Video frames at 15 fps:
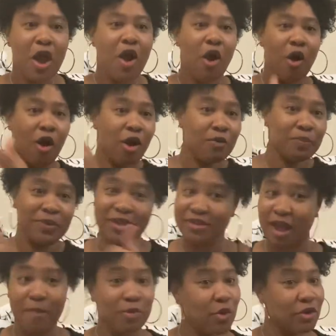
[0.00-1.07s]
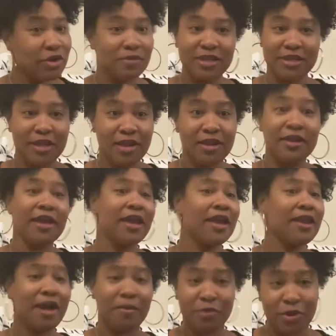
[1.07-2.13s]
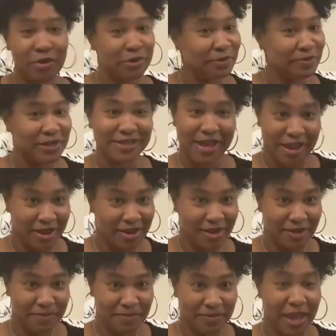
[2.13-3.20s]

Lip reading: Or because I'm going to be selling it, and I'm going to be taking it,